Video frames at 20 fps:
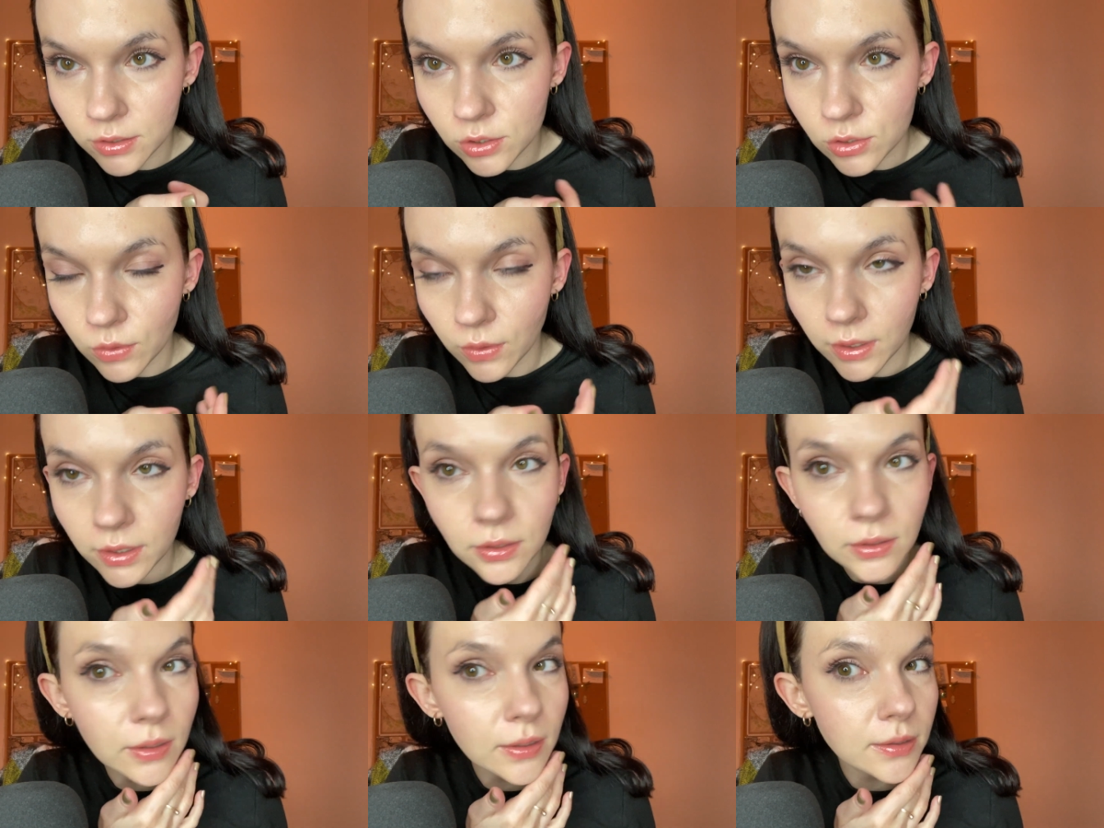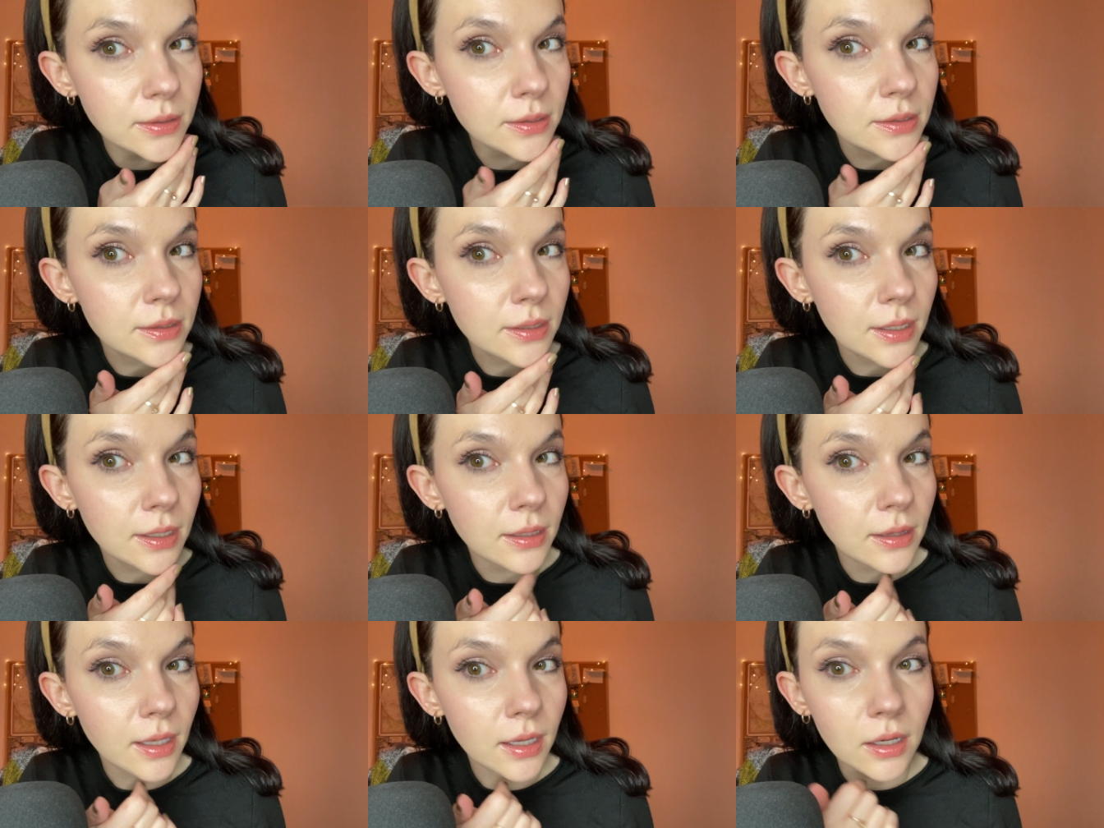so I need to
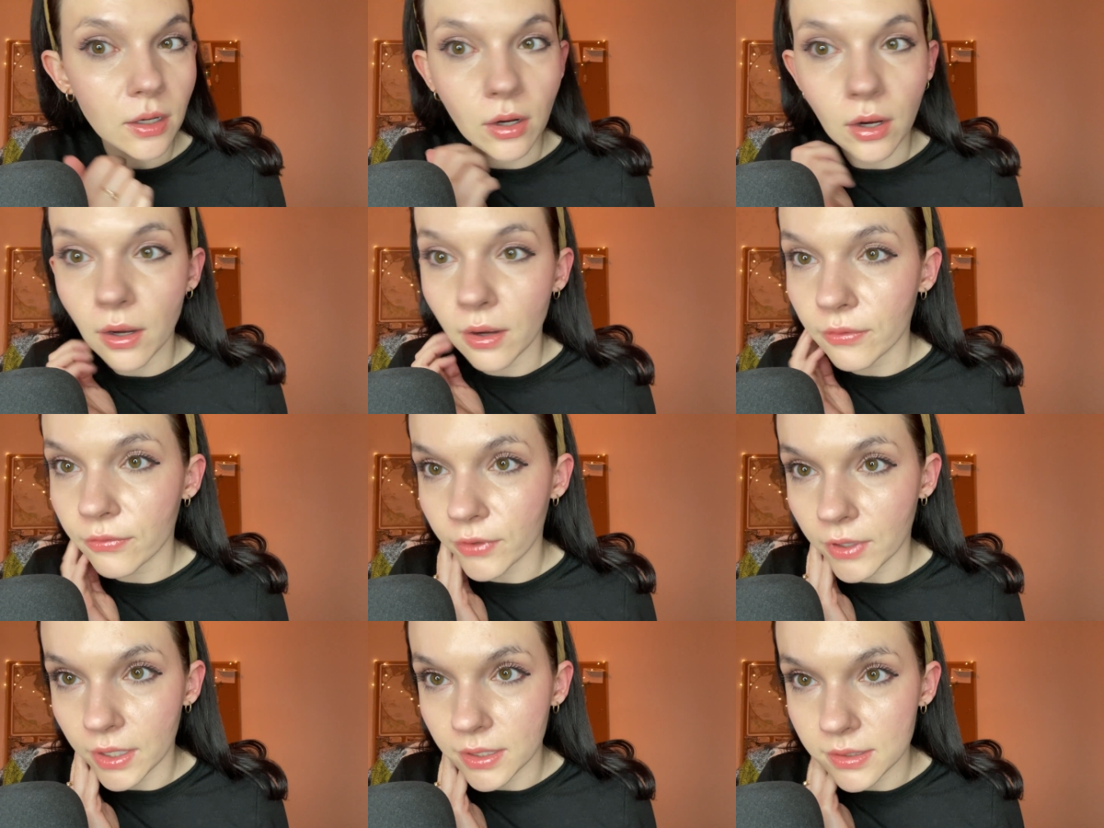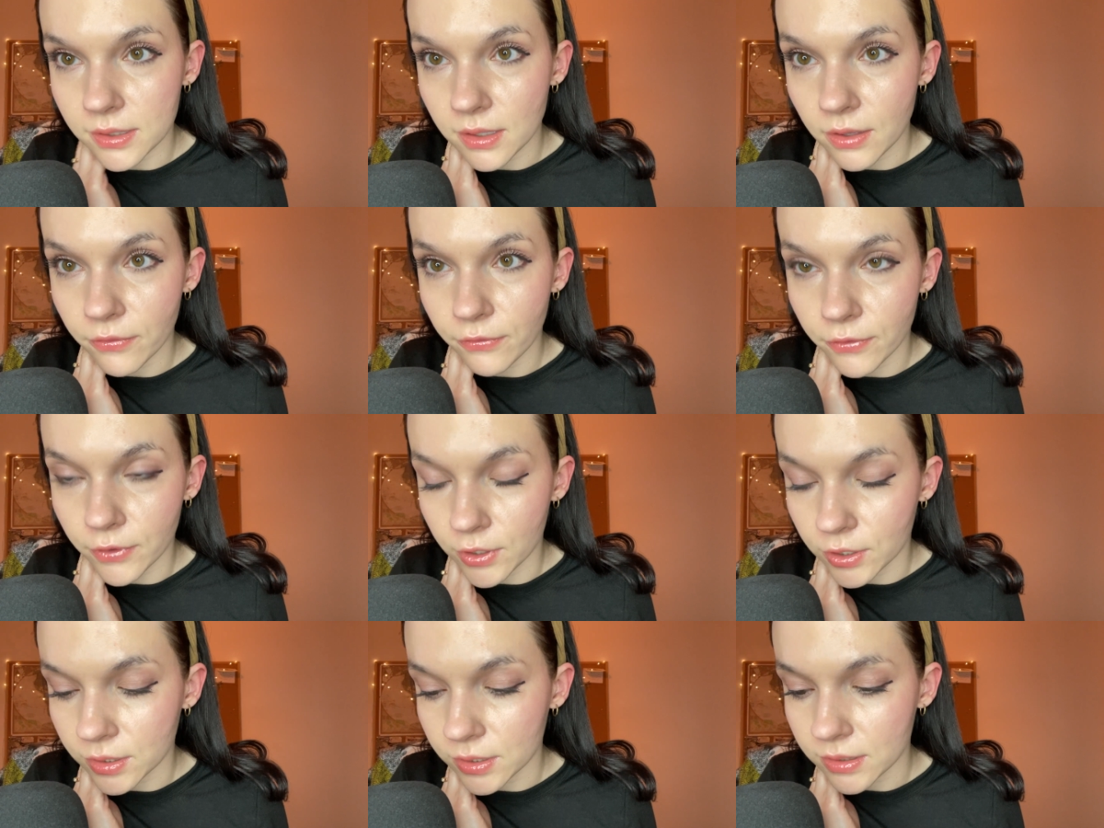take that off as the
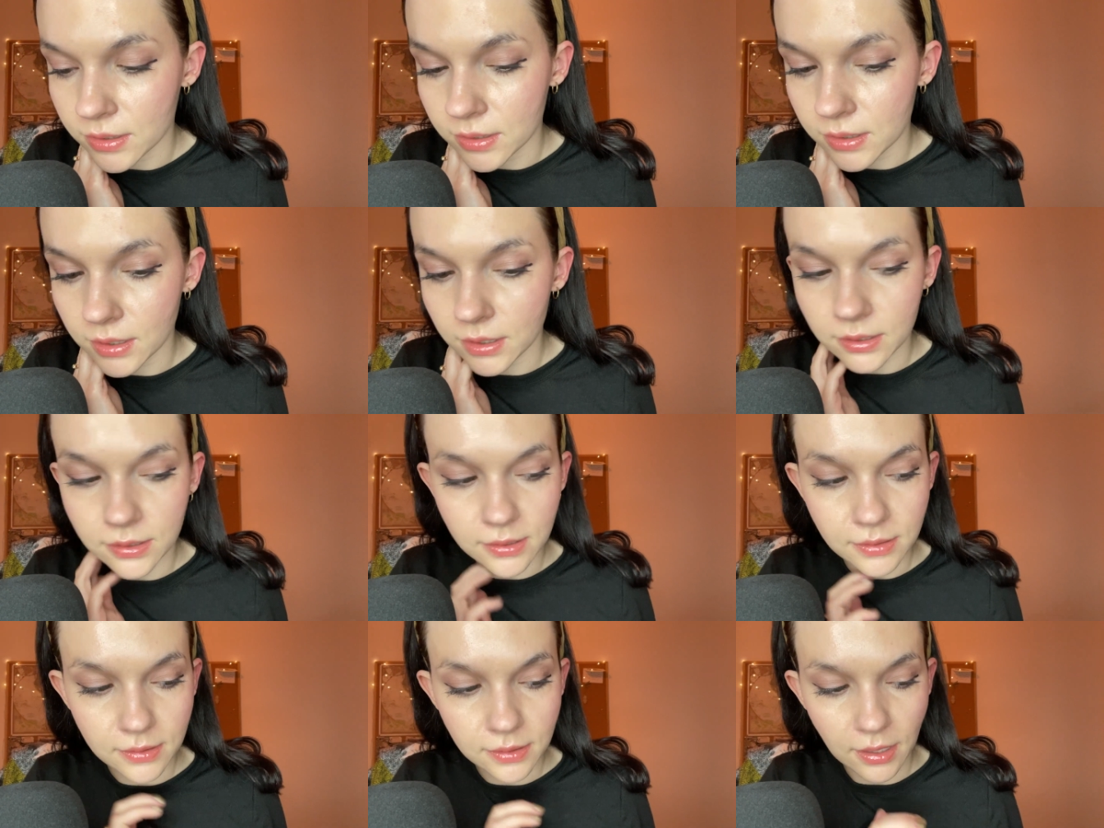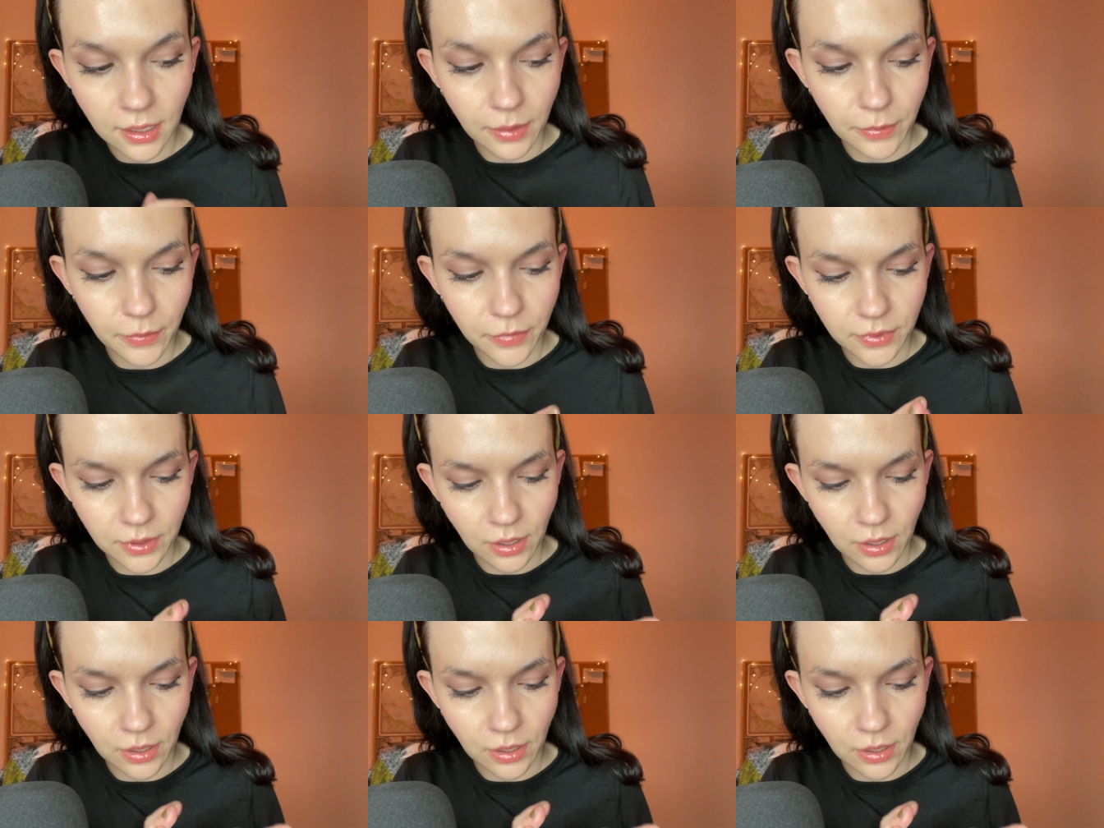first step.